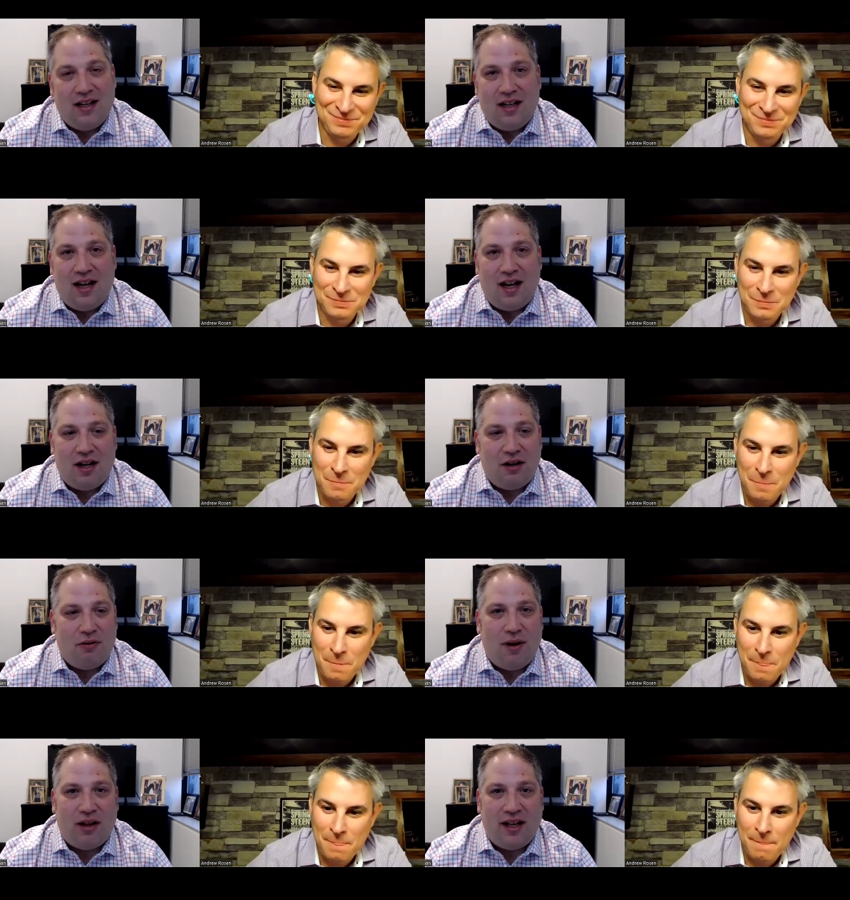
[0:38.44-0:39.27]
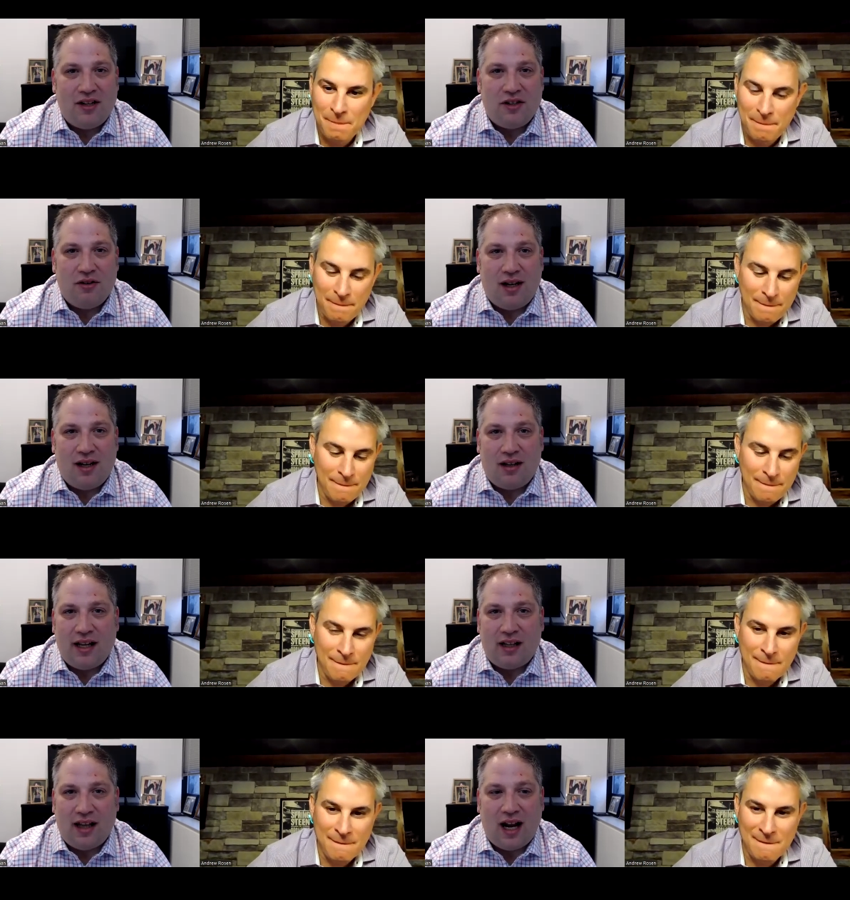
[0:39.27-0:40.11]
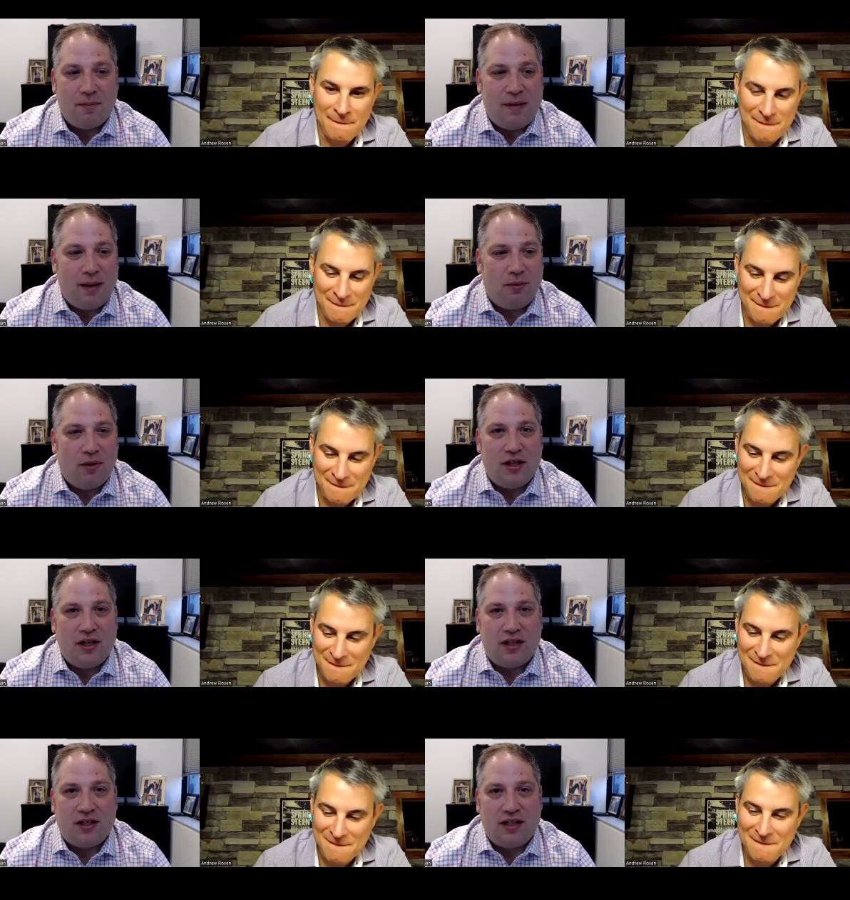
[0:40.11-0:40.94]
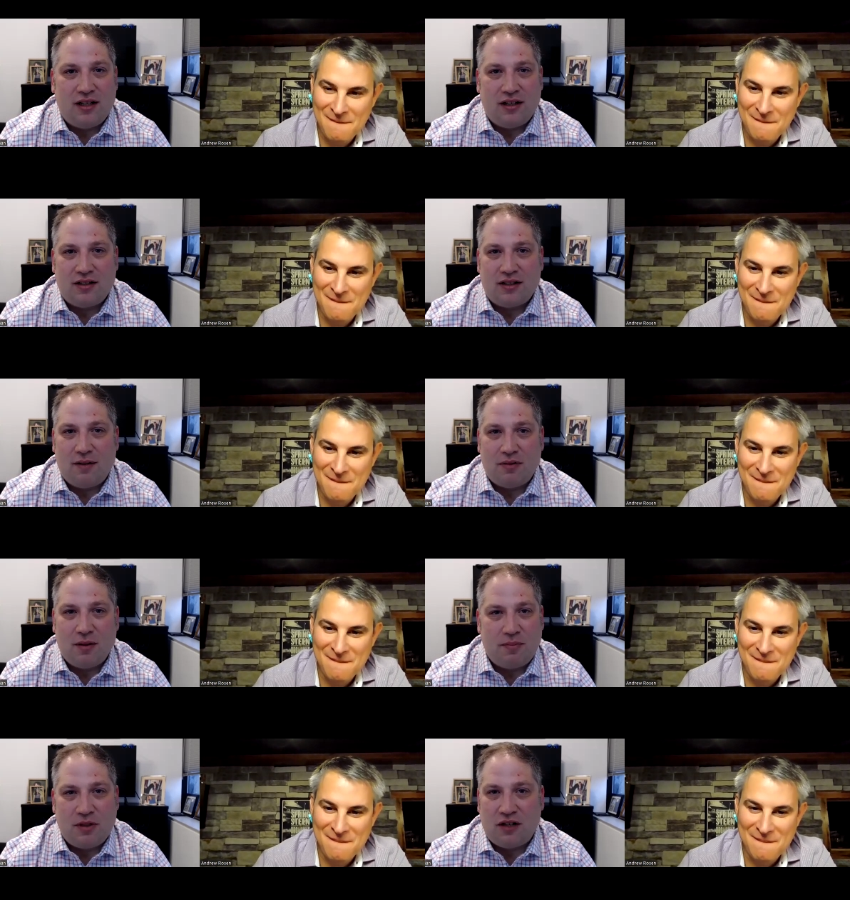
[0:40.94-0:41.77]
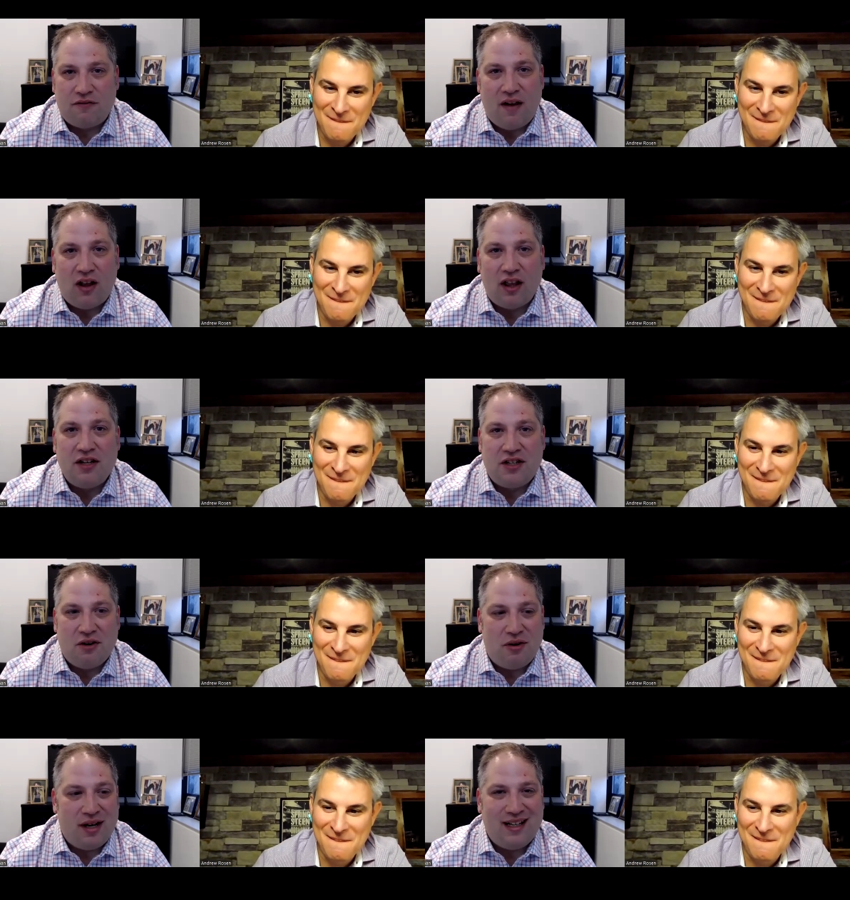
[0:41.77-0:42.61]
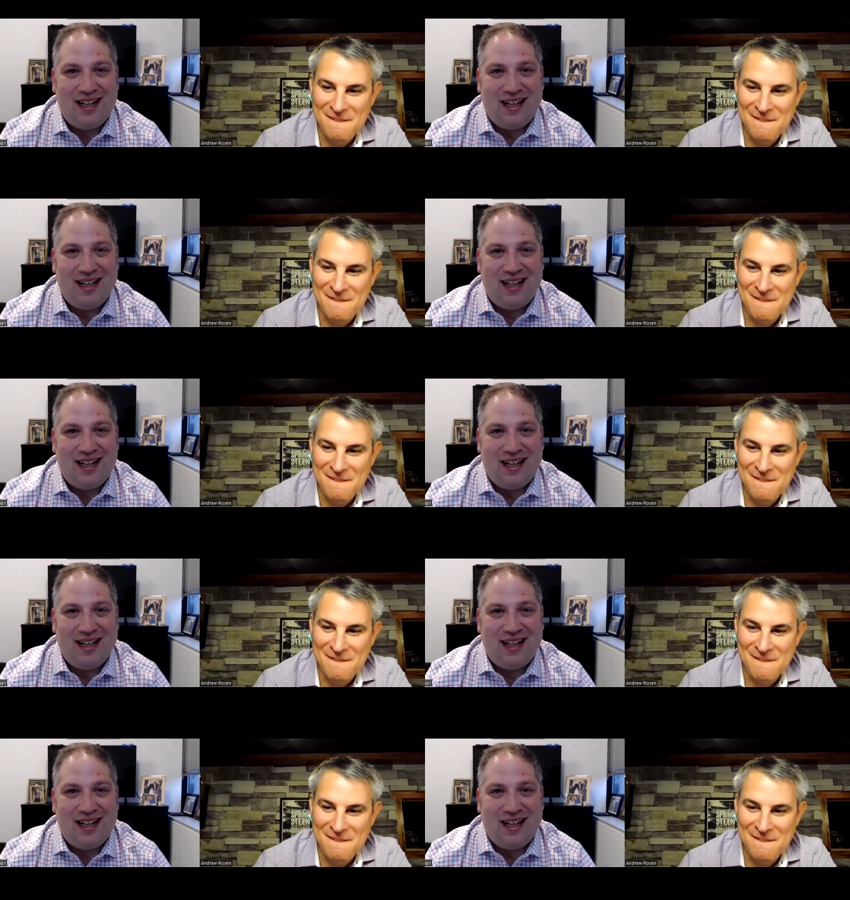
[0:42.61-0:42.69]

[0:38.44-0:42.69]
Speaker 1: Well, Andrew, like a lot of people, some just fell into it.